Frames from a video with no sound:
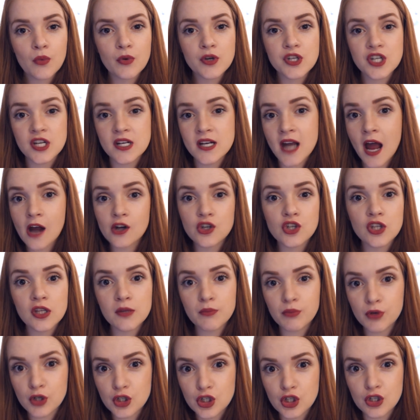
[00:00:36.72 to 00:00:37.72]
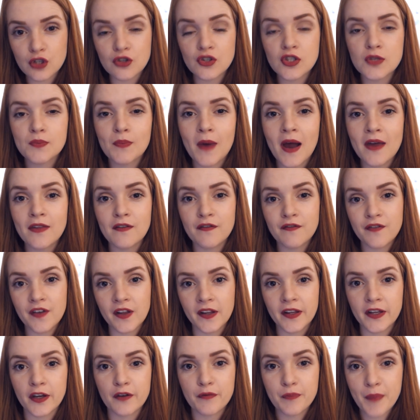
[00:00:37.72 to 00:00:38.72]
which are naturally produced by the
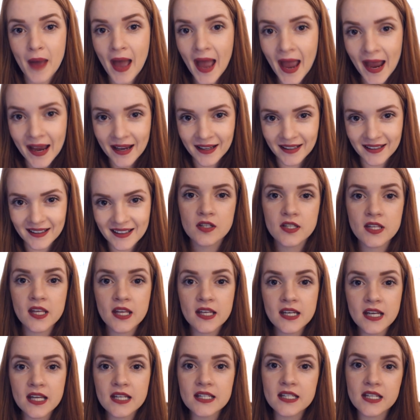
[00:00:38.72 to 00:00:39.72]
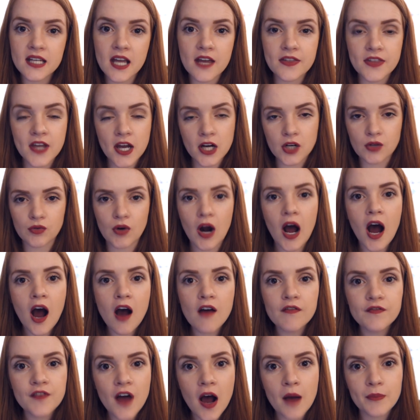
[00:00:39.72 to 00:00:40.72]
feeling of pain. So they need to get that
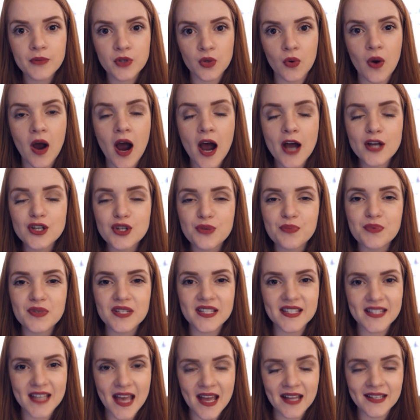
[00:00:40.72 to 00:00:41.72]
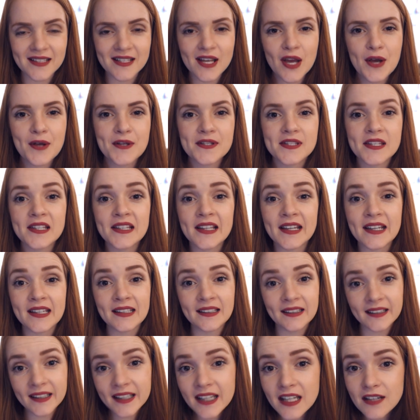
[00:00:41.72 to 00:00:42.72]
graph up to 100% so they
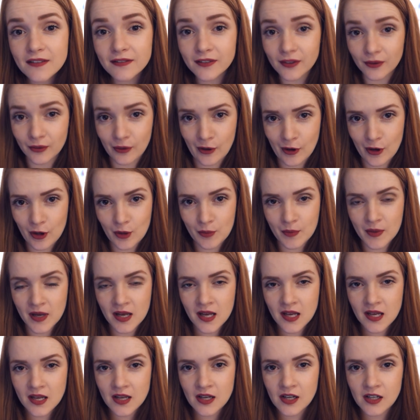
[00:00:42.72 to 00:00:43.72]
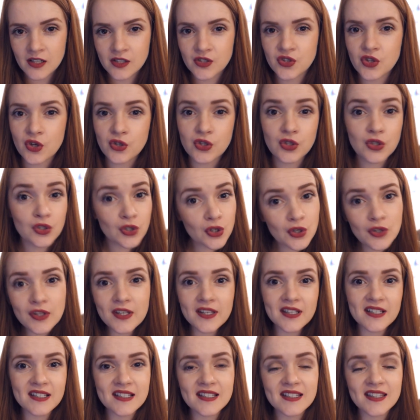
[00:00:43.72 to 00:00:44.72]
can leave the room. So to do
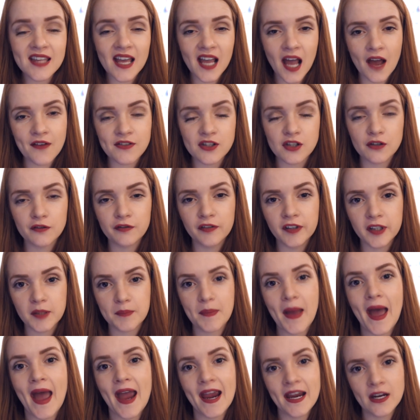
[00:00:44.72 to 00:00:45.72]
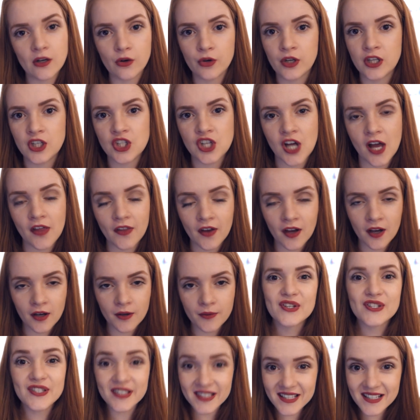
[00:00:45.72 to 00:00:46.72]
this, they have to inflict pain on each
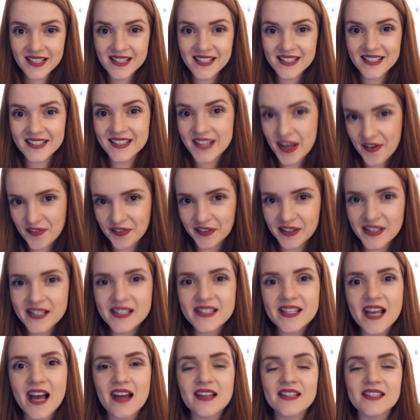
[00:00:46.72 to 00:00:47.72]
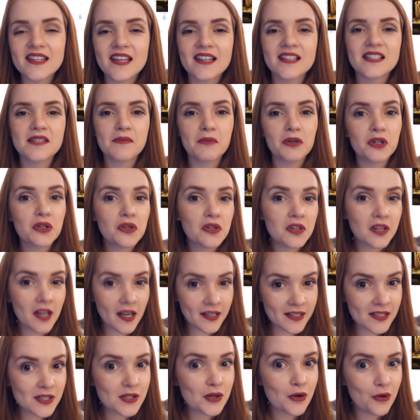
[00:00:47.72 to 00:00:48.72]
other. So this definitely sounds like someone who
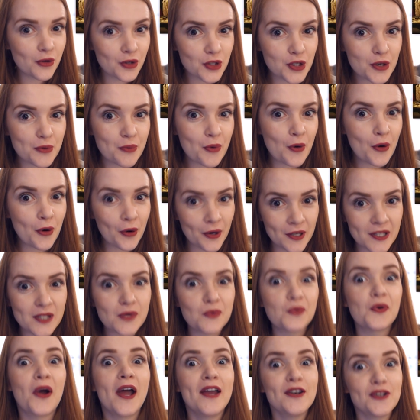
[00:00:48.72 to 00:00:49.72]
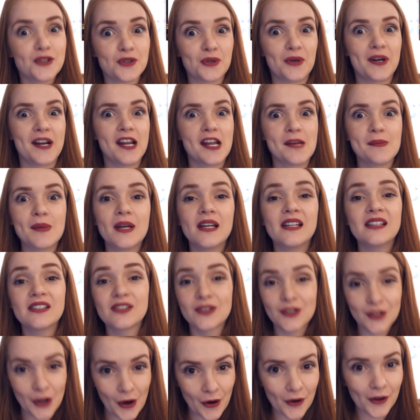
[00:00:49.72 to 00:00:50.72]
likes torture porn's wet dream.
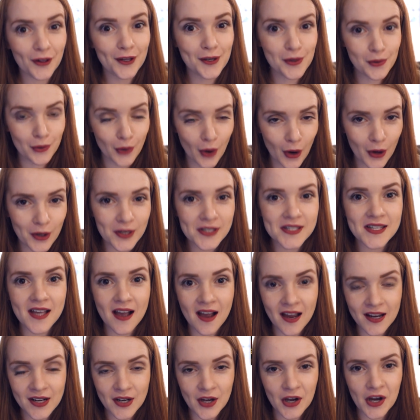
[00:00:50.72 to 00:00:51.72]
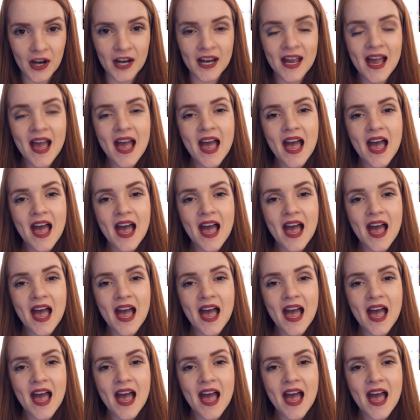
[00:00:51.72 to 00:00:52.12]
Totally gross, I know.